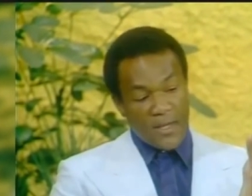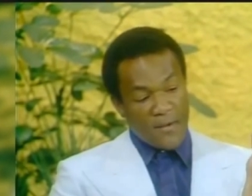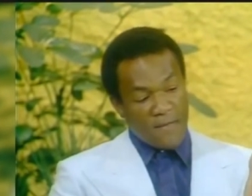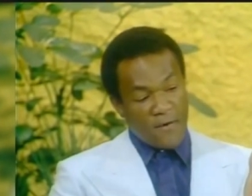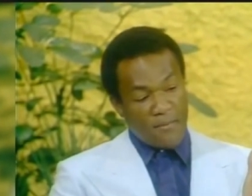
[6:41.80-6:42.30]

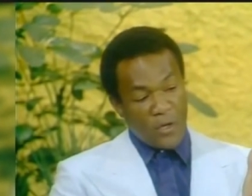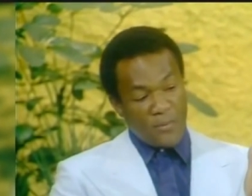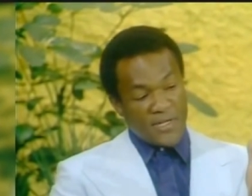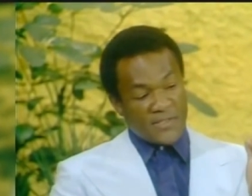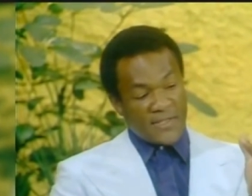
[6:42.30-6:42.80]
For a
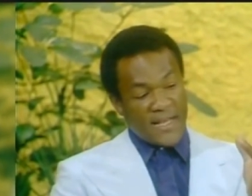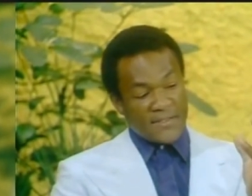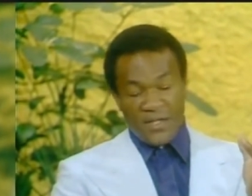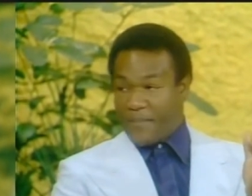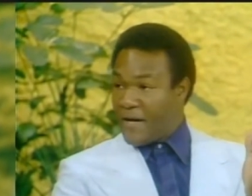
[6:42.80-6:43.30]
moment, it
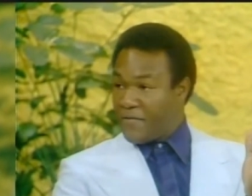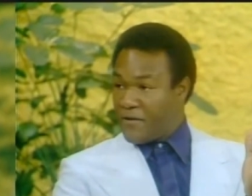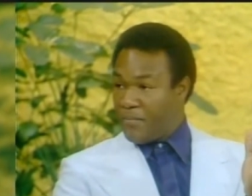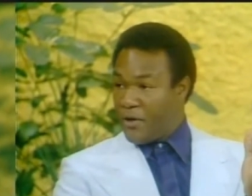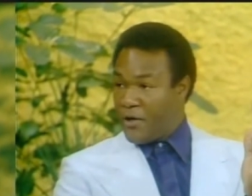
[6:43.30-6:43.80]
stands up after it's
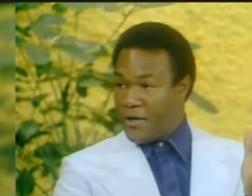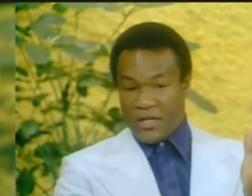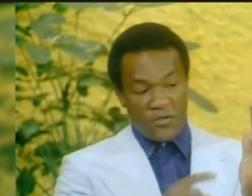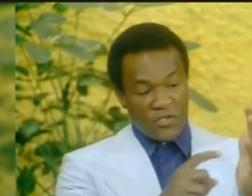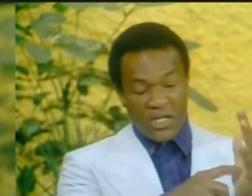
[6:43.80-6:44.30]
burned, and then
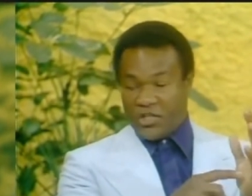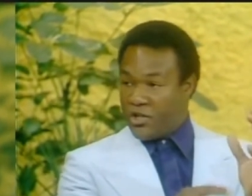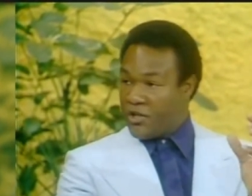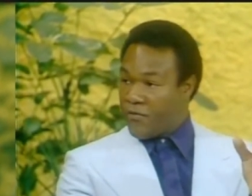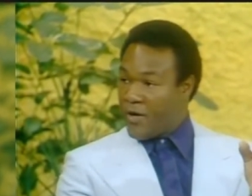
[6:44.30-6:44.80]
you touch it
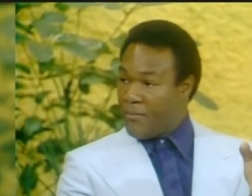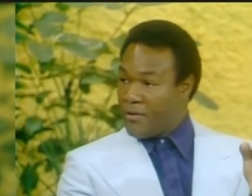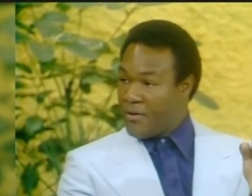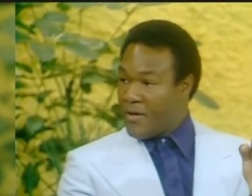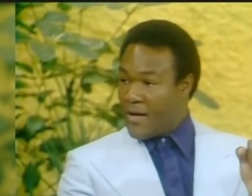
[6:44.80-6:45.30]
and
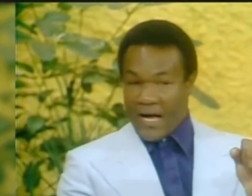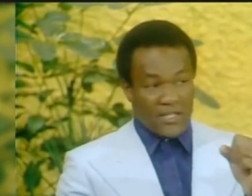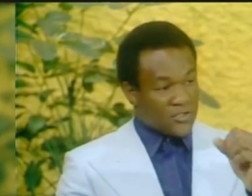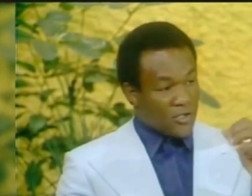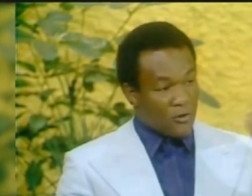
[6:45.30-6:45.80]
crumble. I
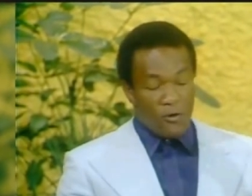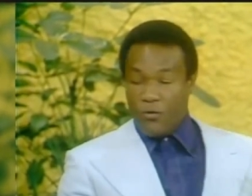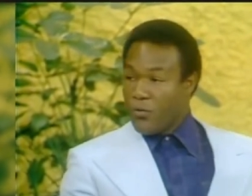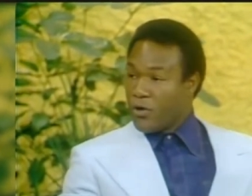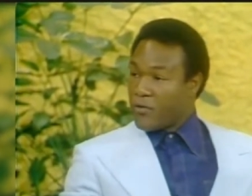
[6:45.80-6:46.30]
saw the whole
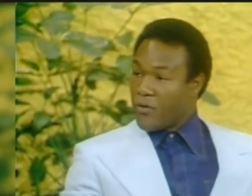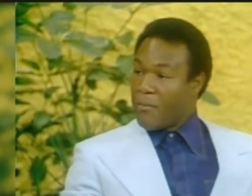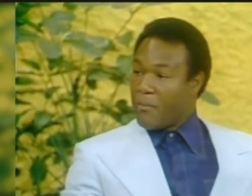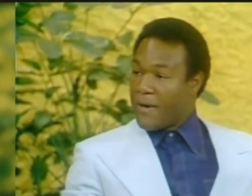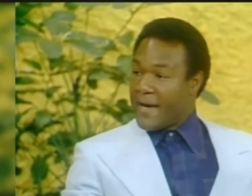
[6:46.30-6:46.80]
world
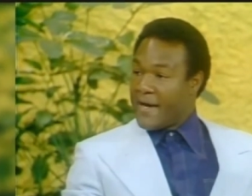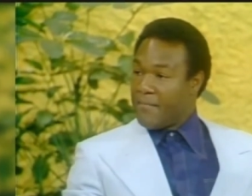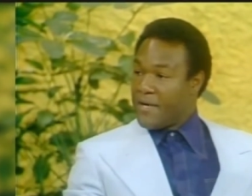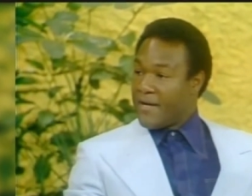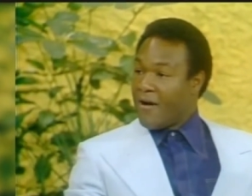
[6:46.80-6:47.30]
crumble behind
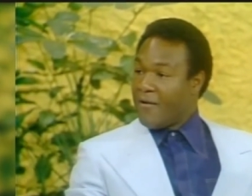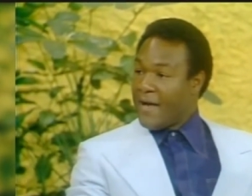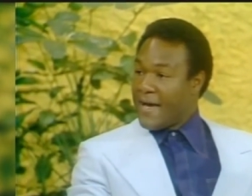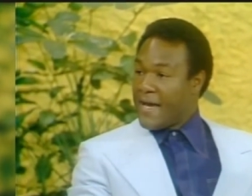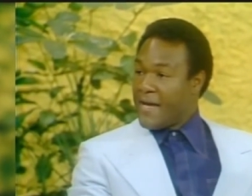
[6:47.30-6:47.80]
me, and all
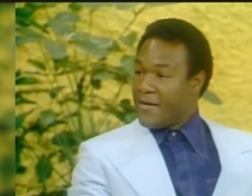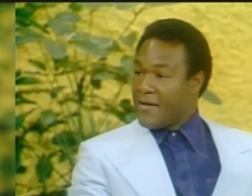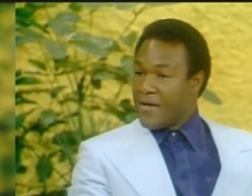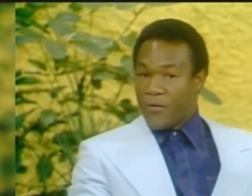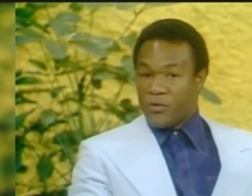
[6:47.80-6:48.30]
I had
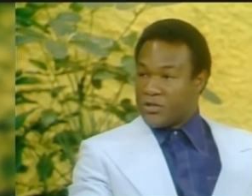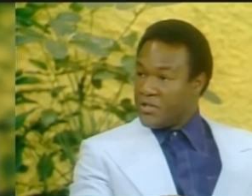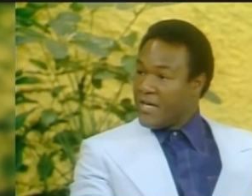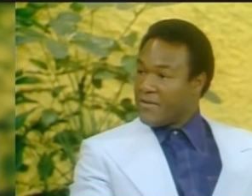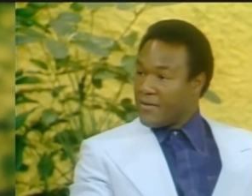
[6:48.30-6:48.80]
was
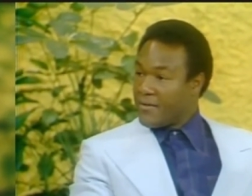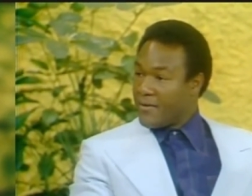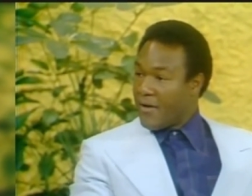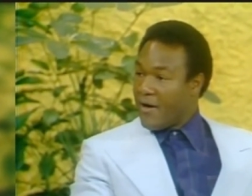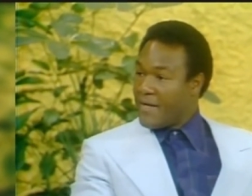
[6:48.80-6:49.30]
nothing.
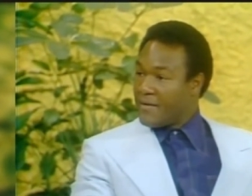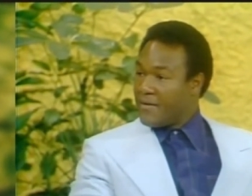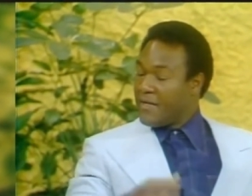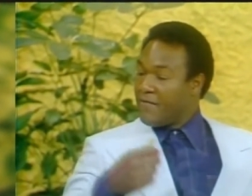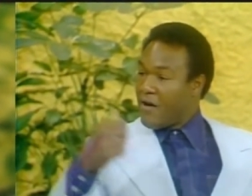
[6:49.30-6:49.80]
I had to
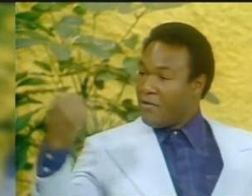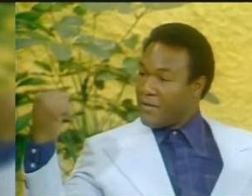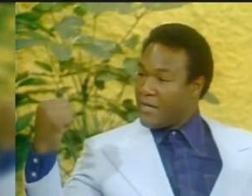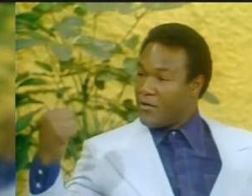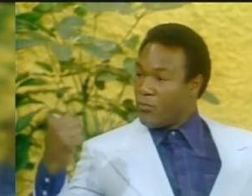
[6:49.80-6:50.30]
leave all of
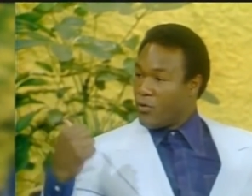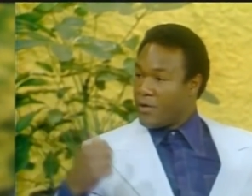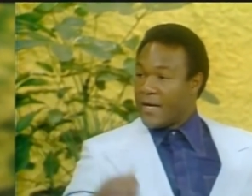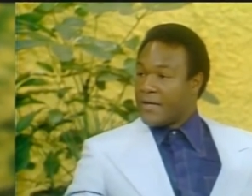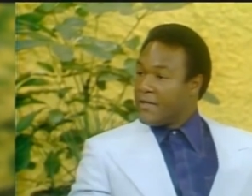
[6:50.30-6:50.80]
that in the world,
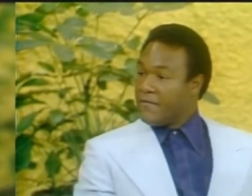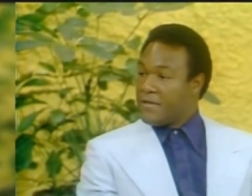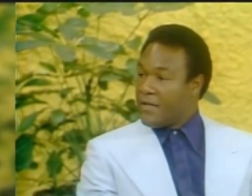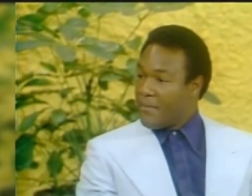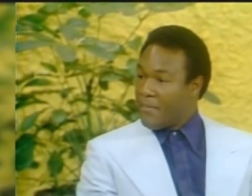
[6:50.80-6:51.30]
and I couldn't even
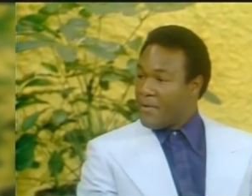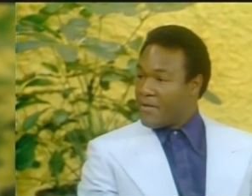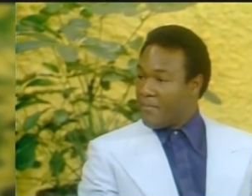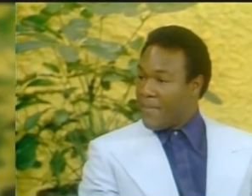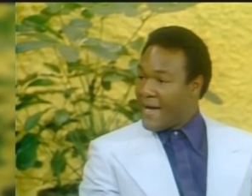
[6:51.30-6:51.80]
tell my
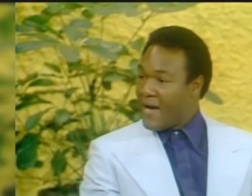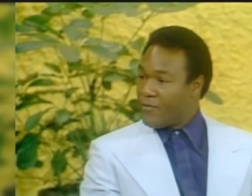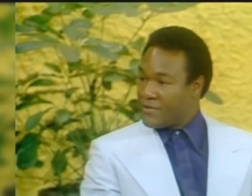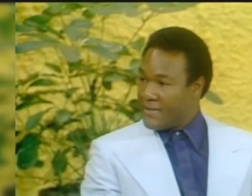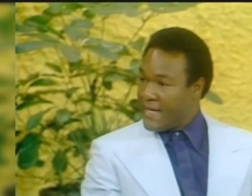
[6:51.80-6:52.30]
mother bye. I
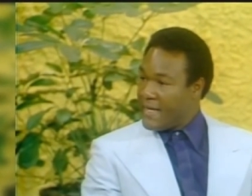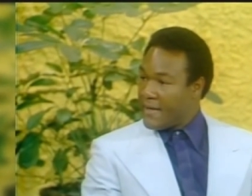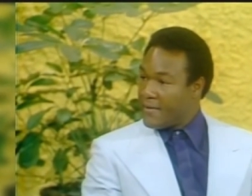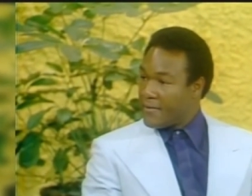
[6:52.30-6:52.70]
was dead.